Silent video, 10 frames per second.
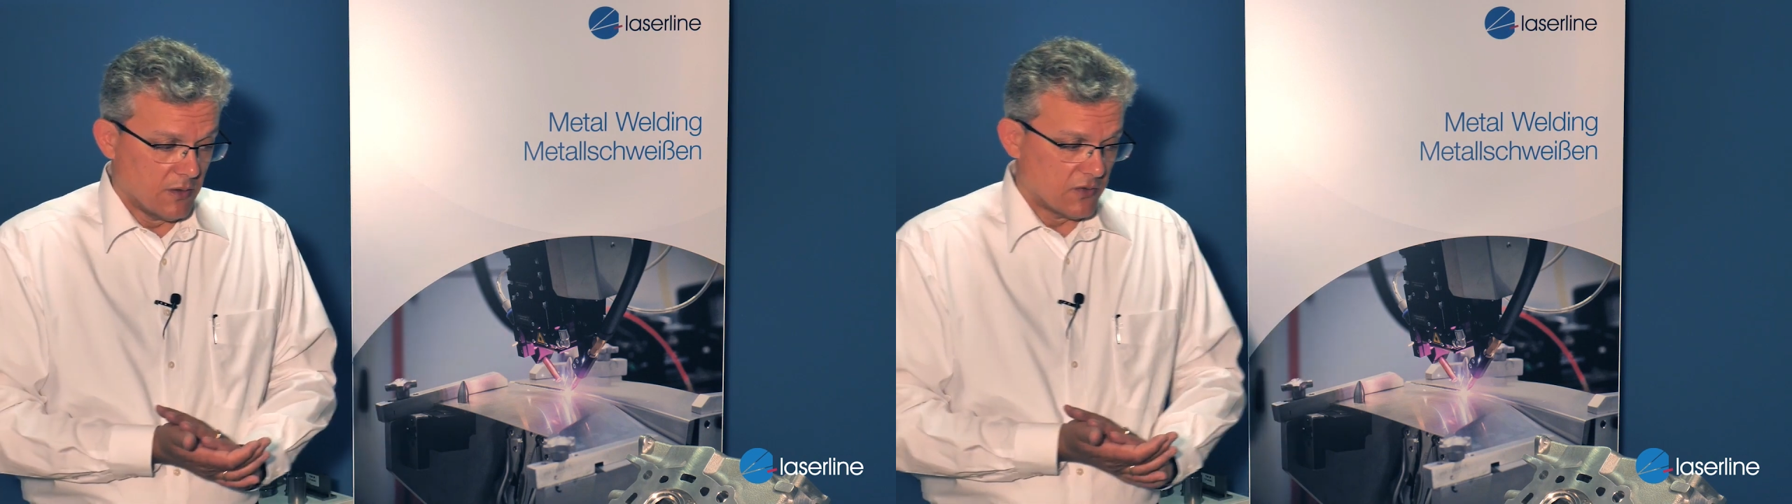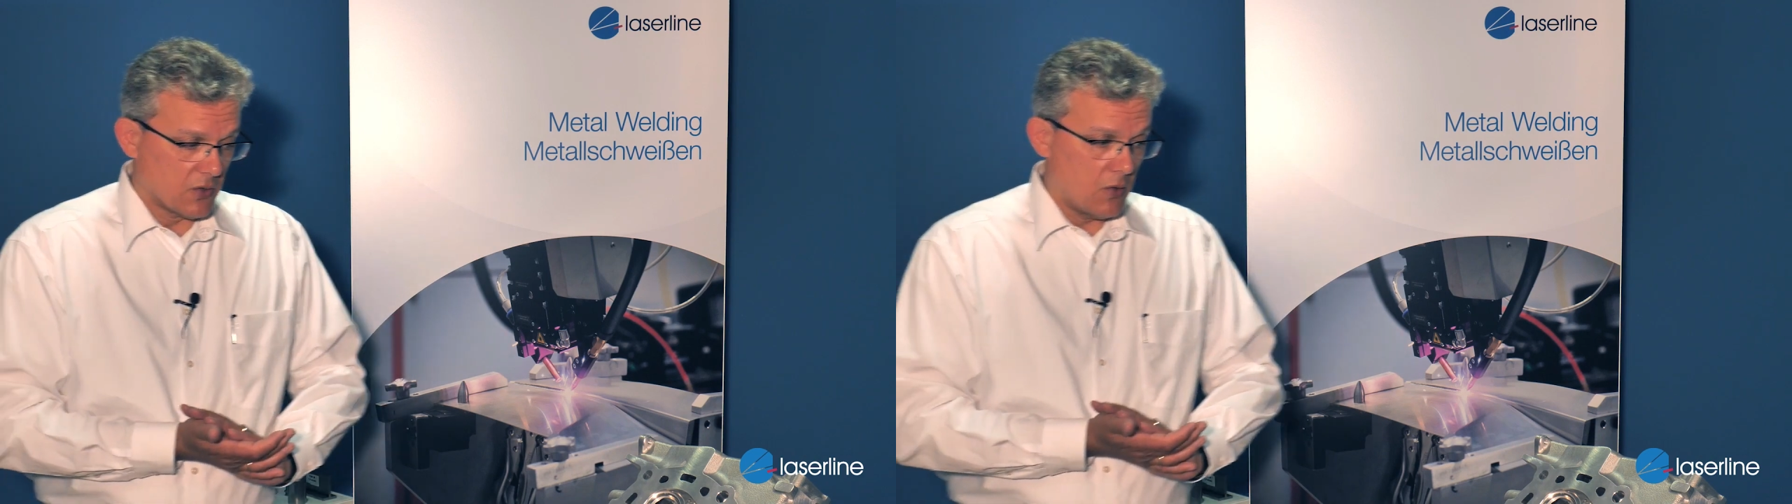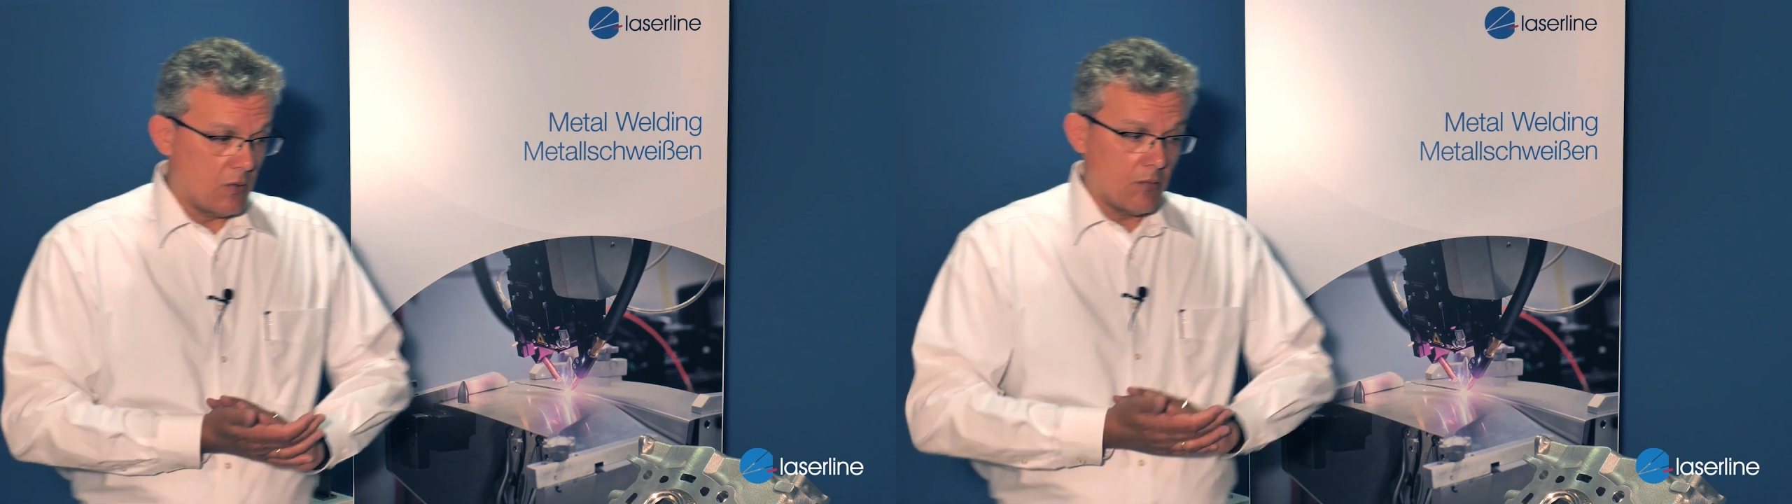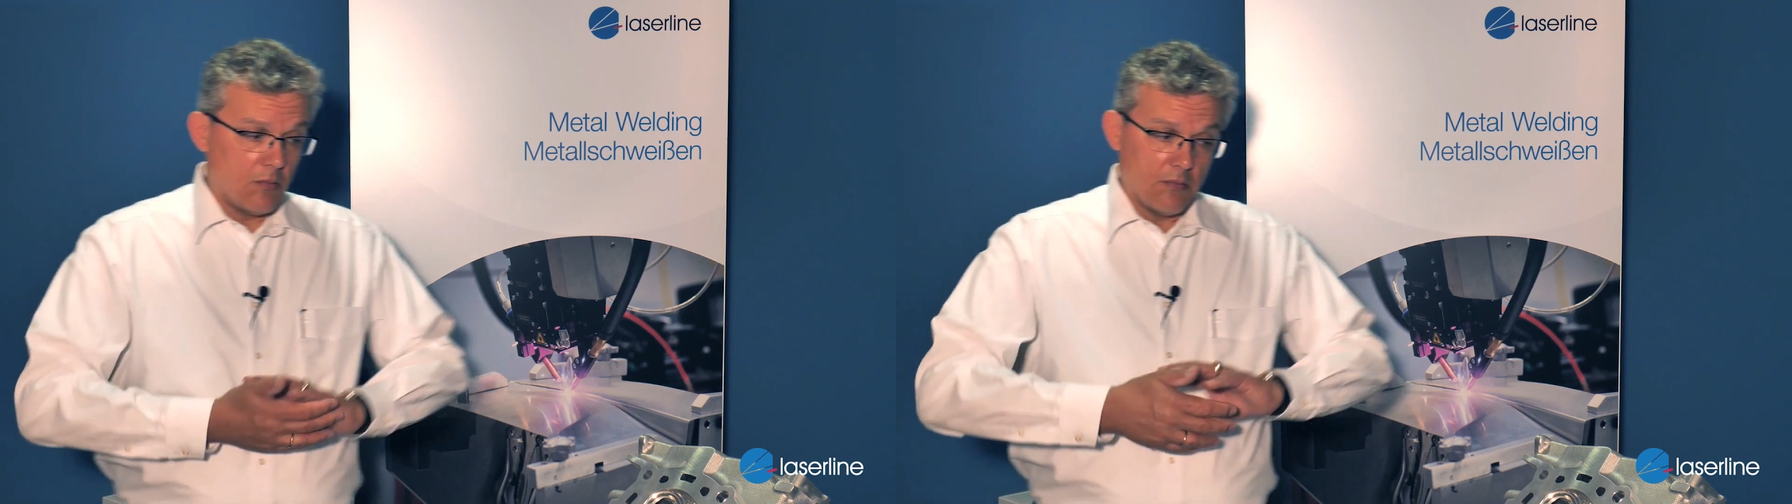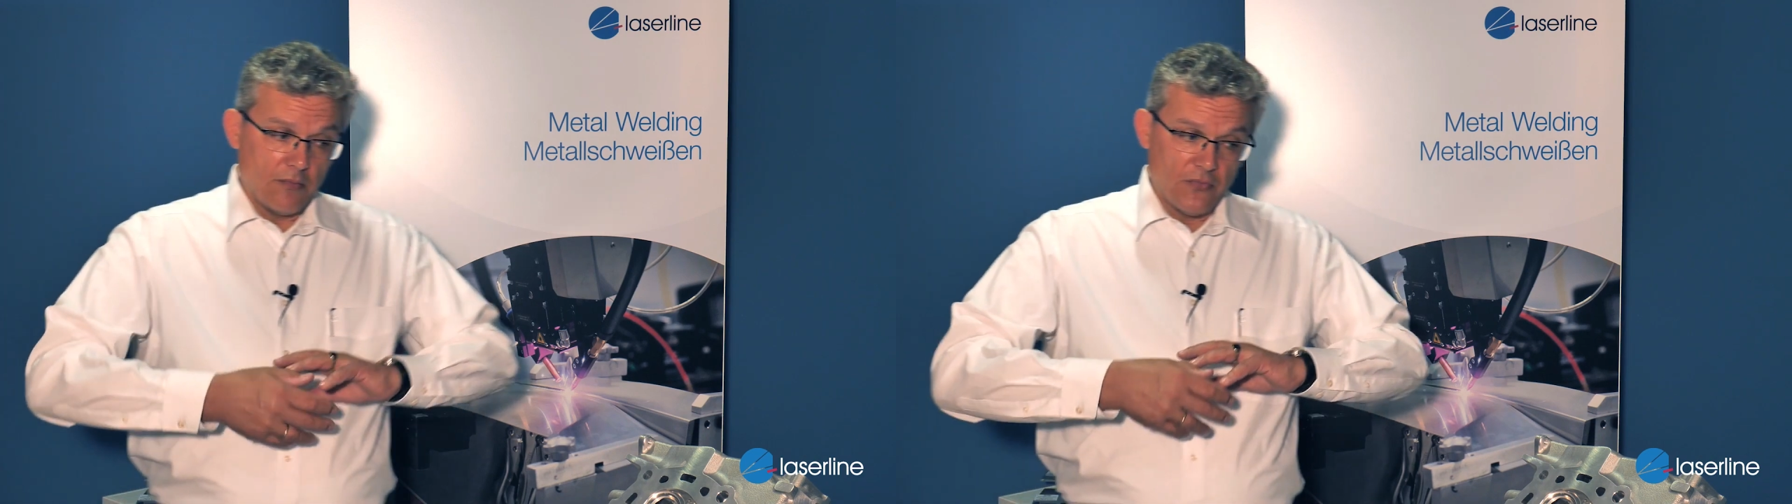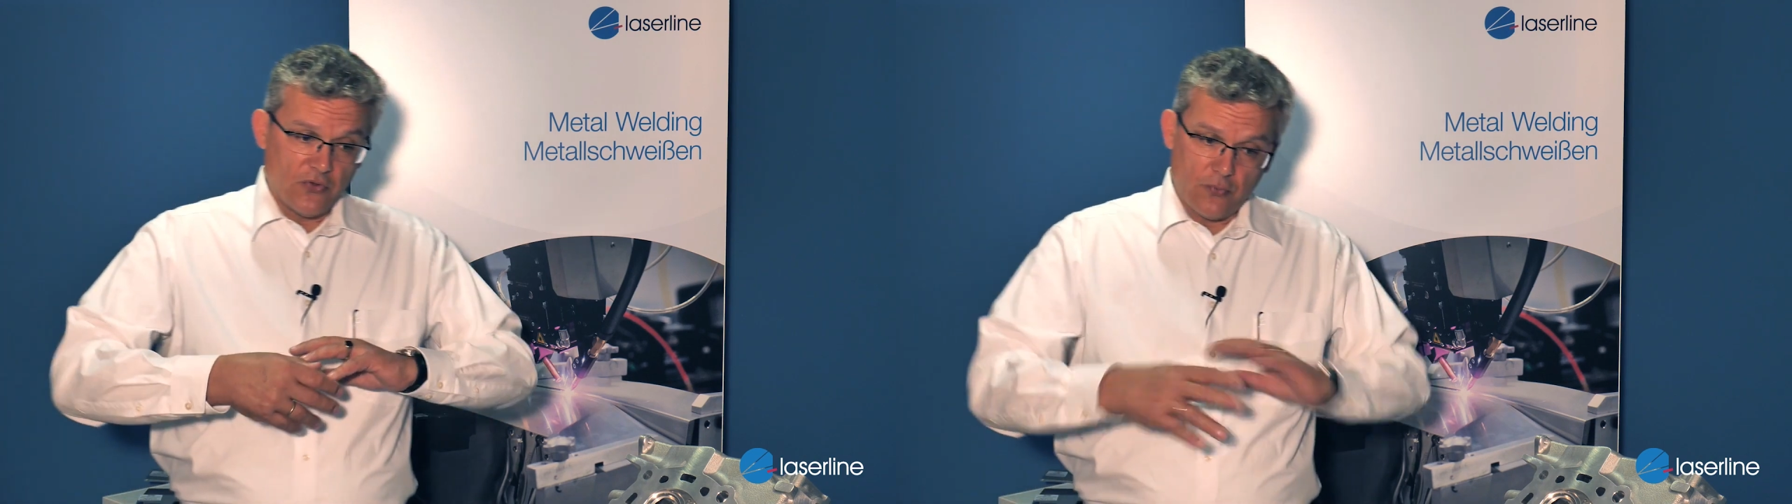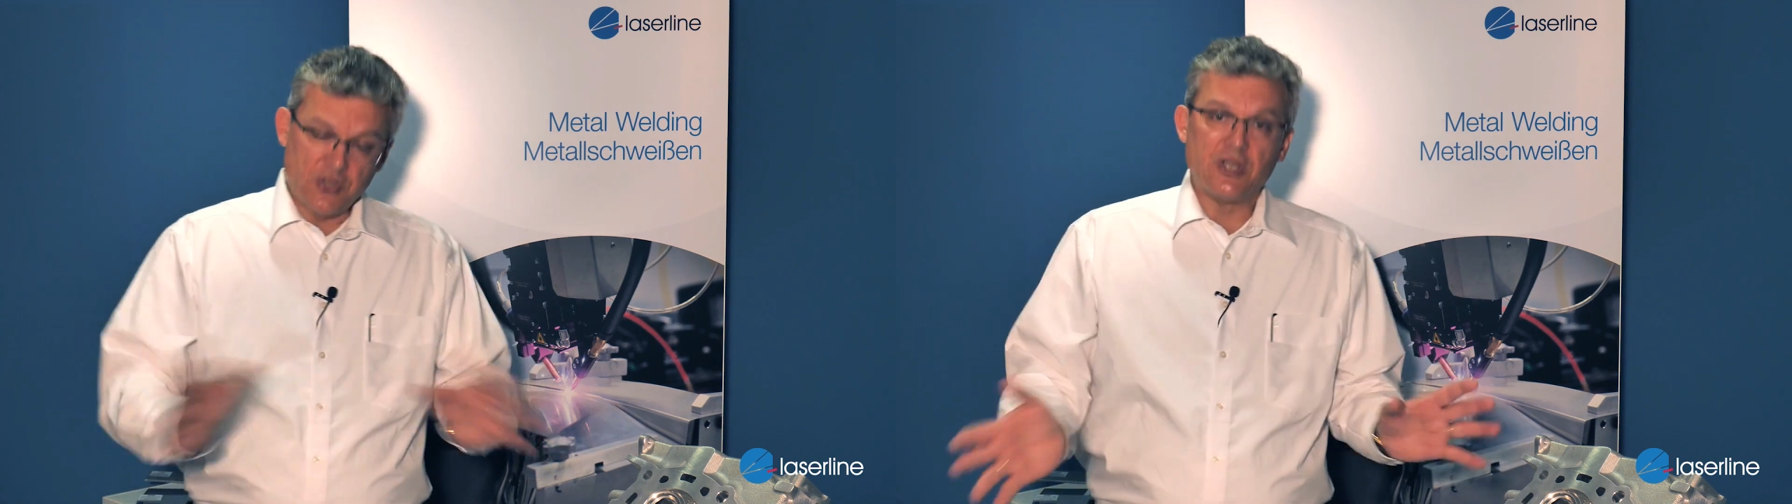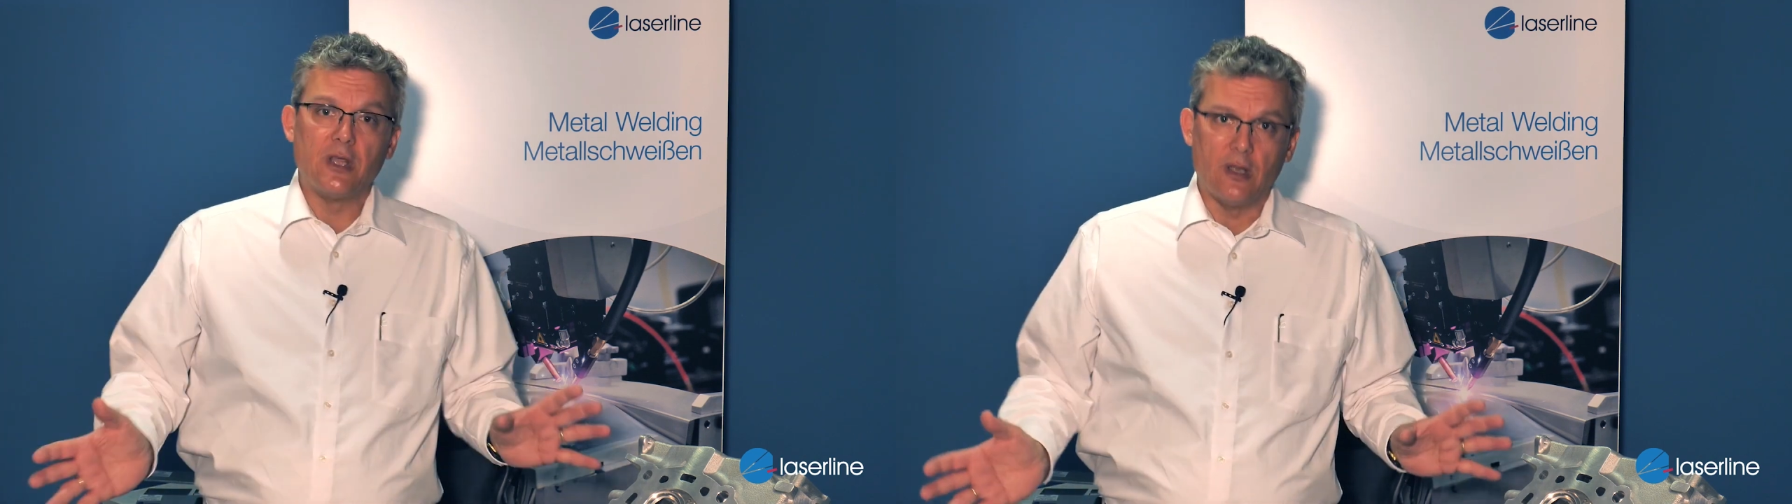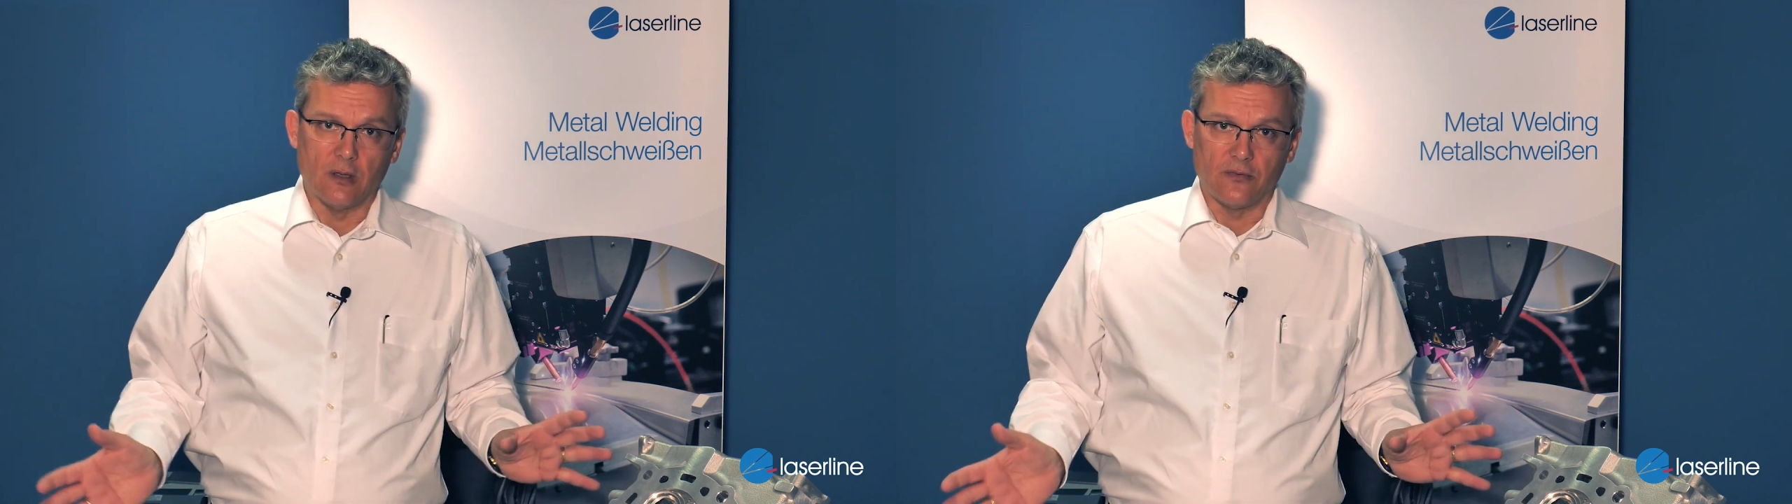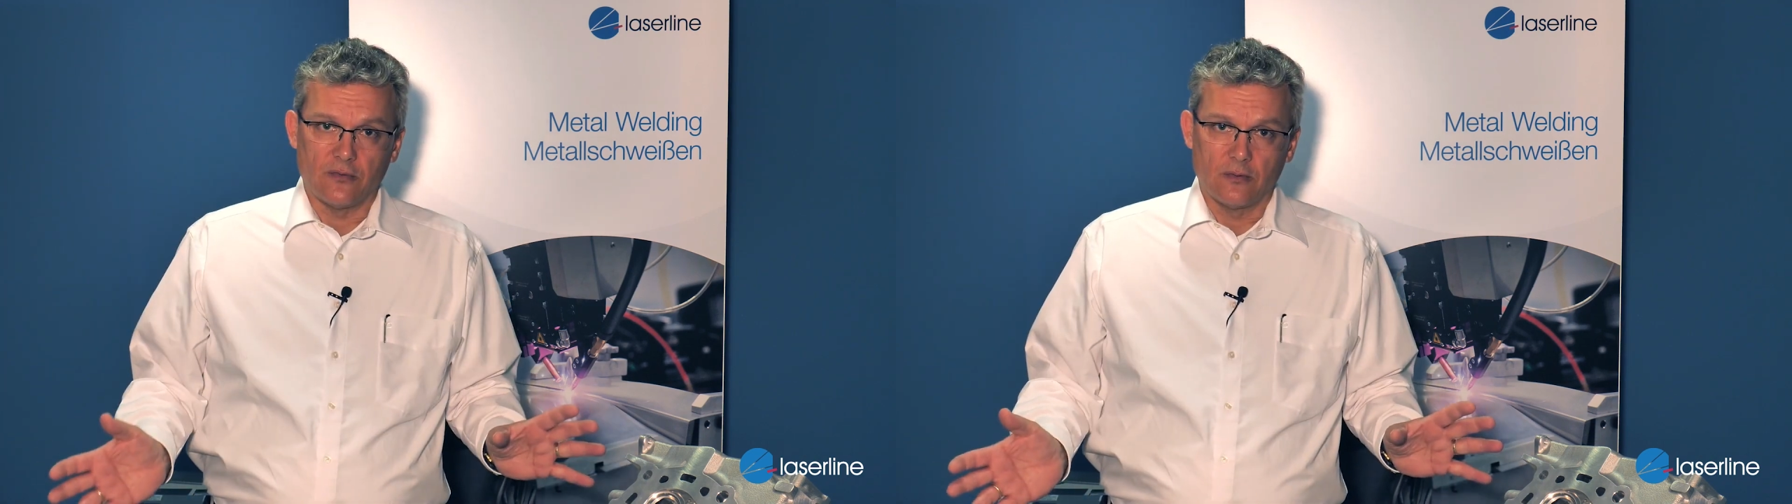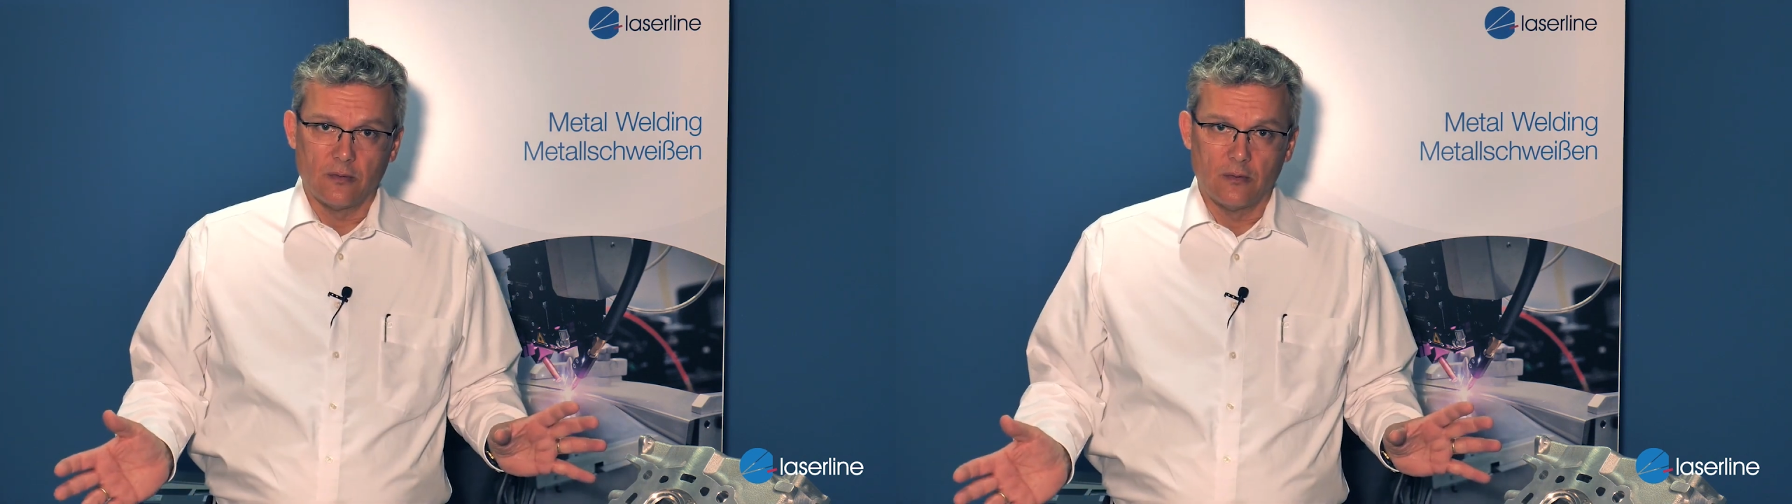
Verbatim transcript: So switching gears,